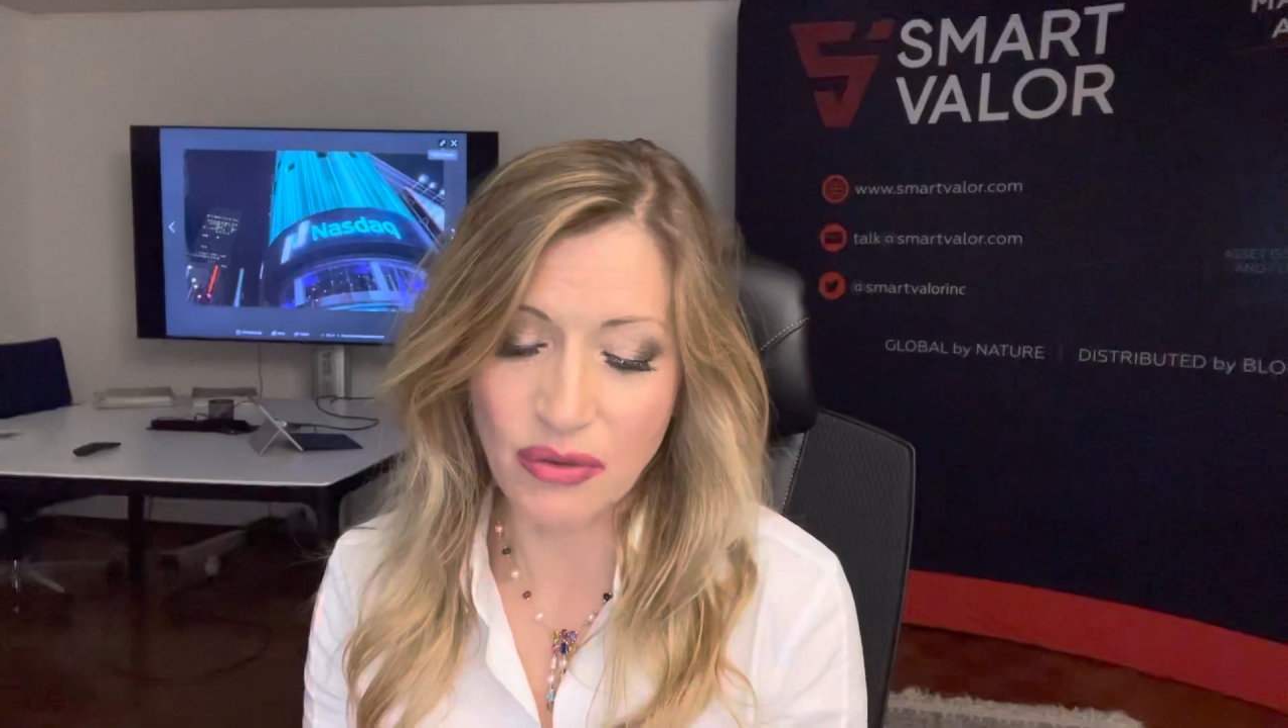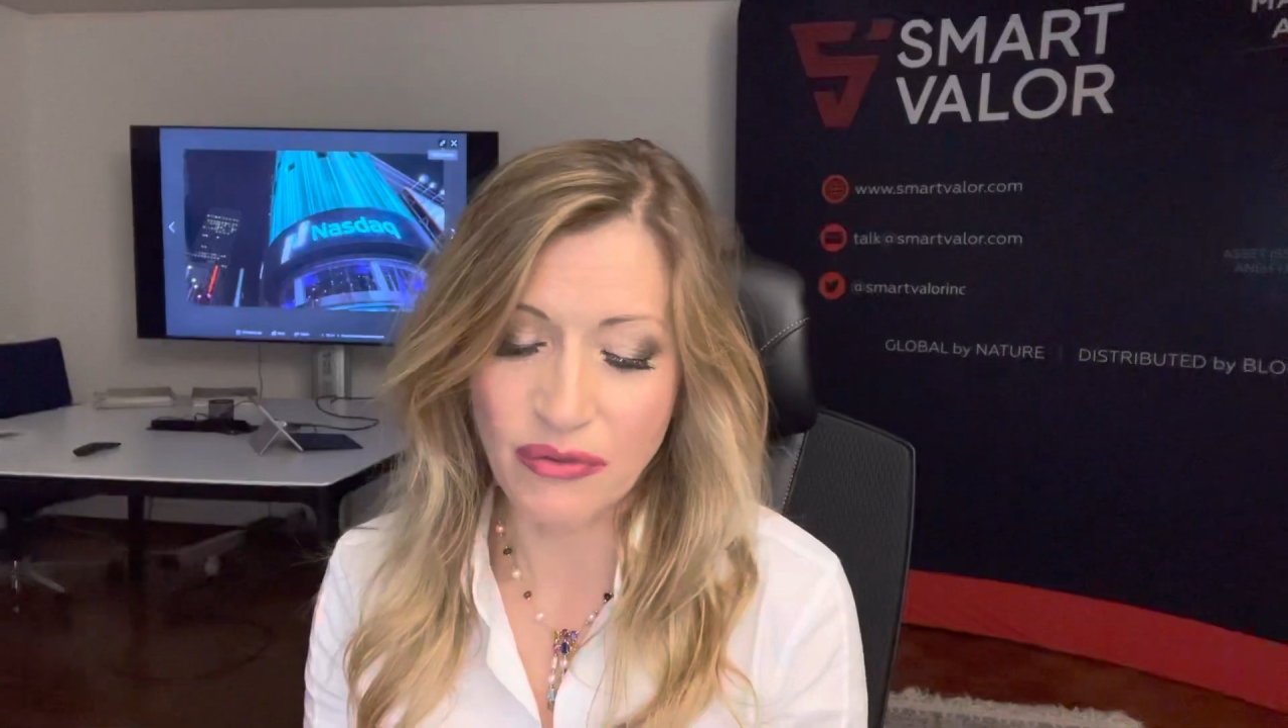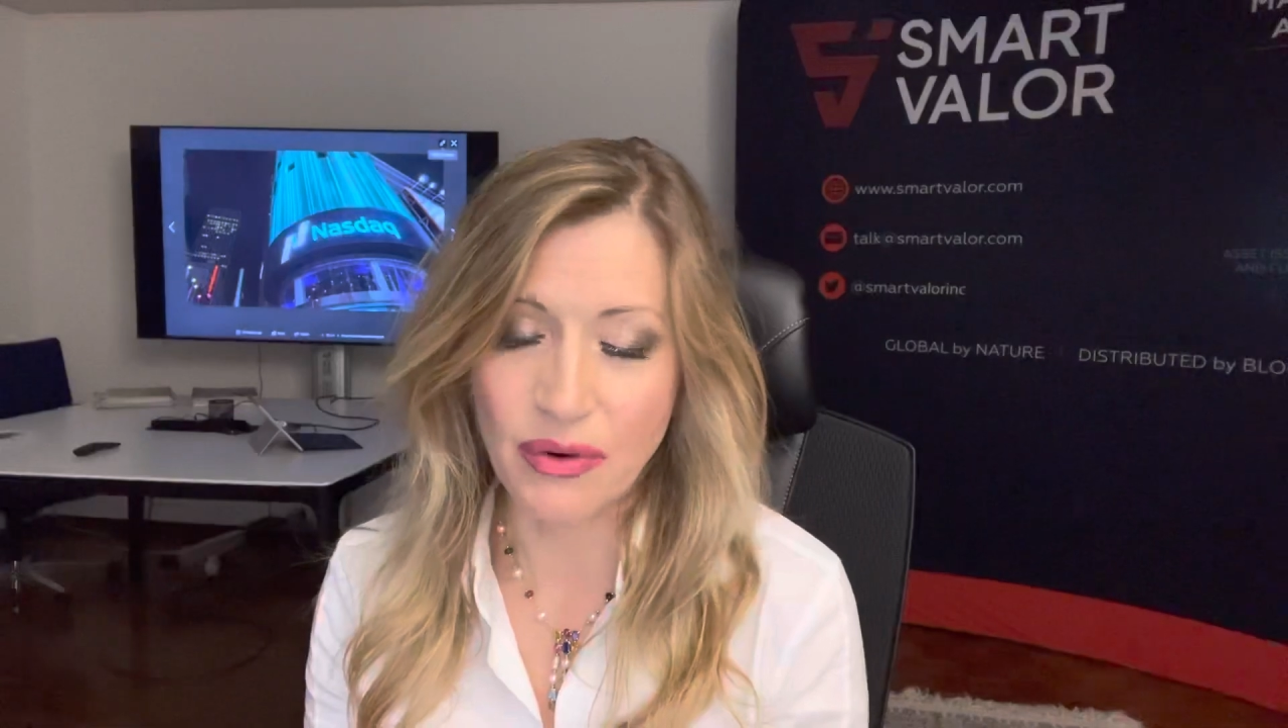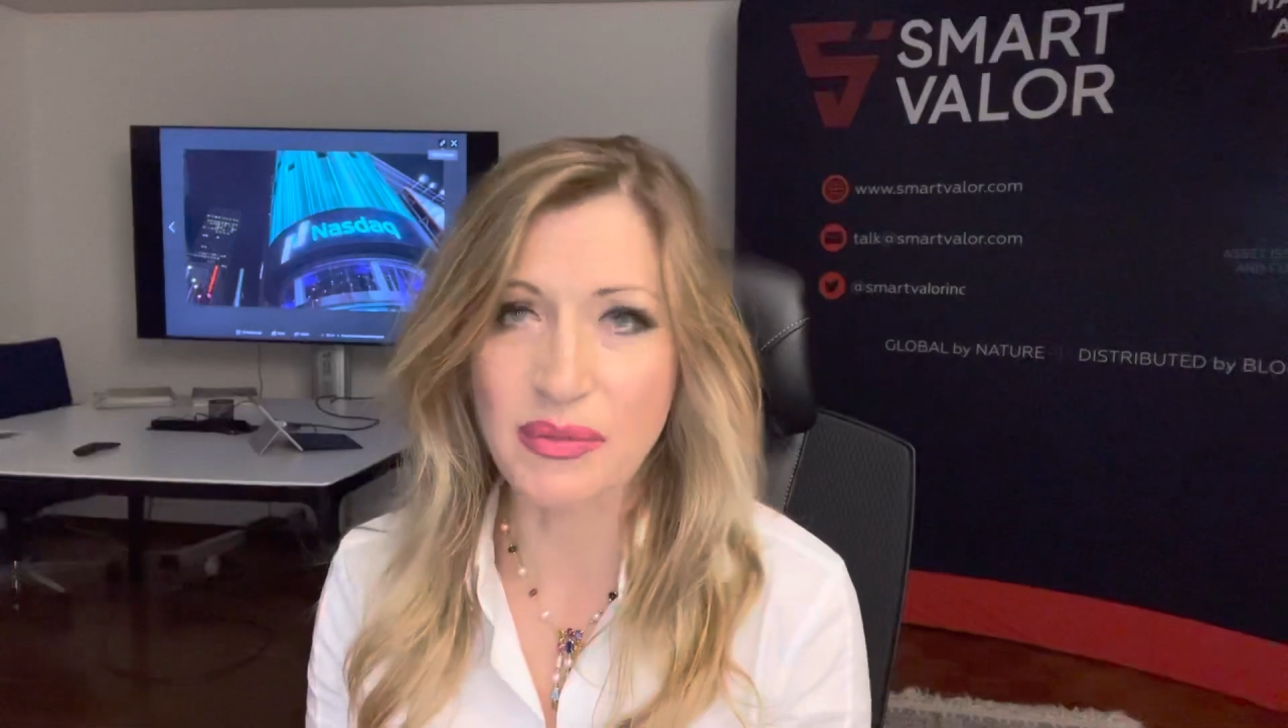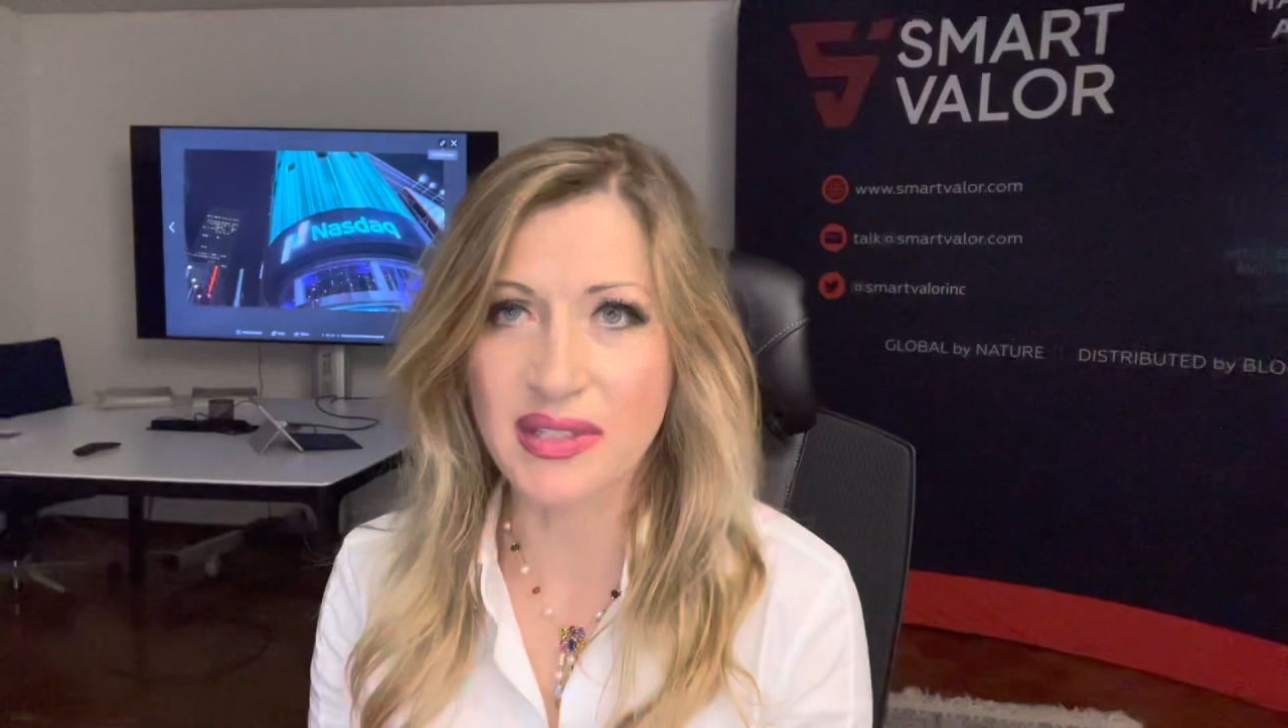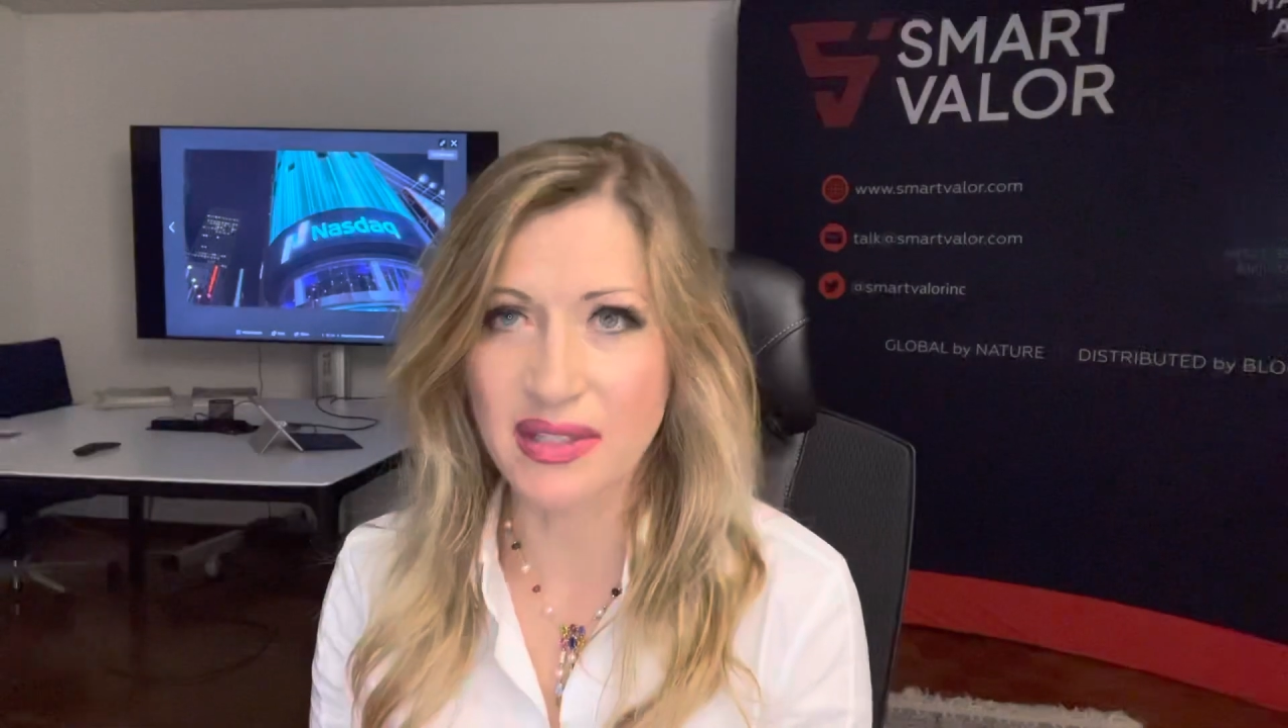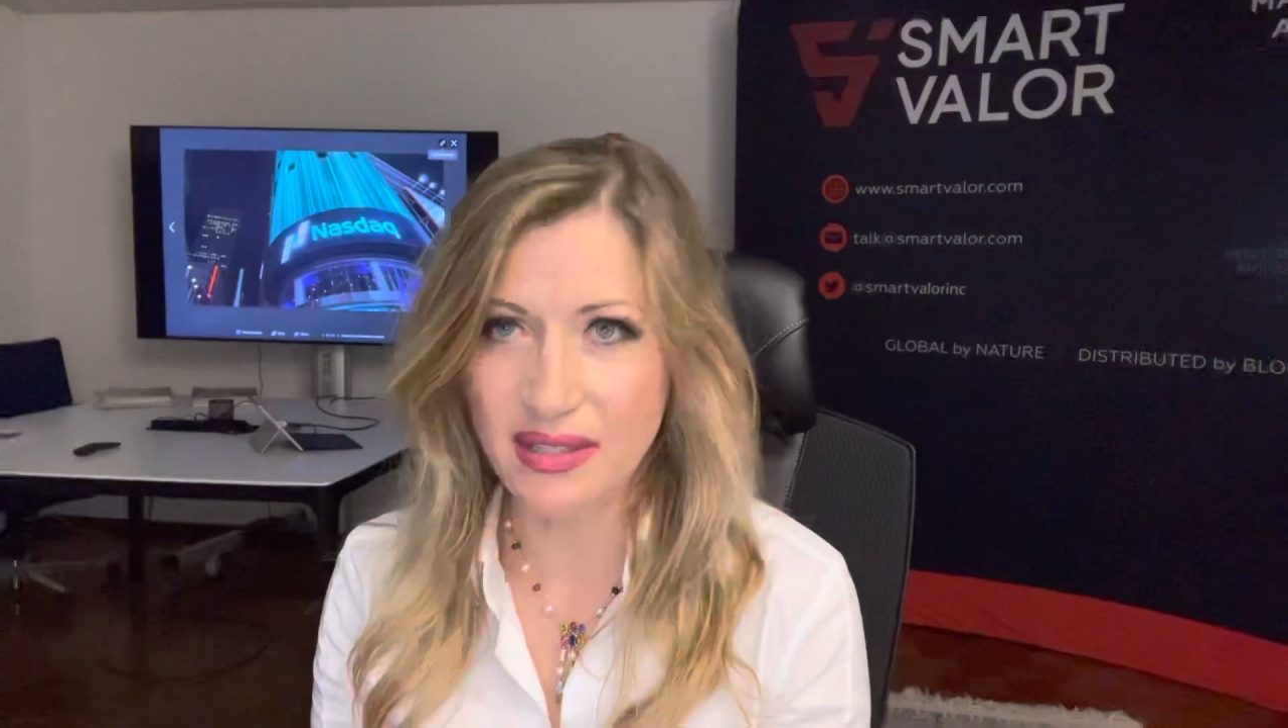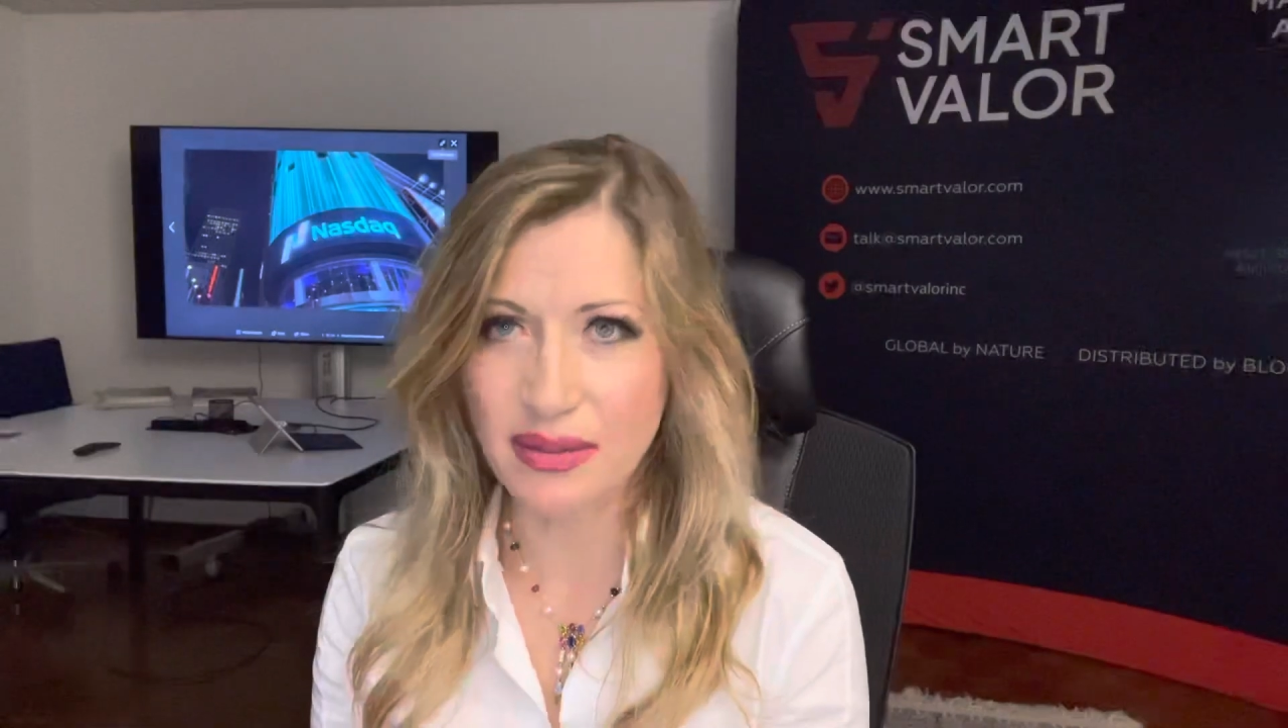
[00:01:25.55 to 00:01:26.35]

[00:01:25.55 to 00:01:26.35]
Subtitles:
from this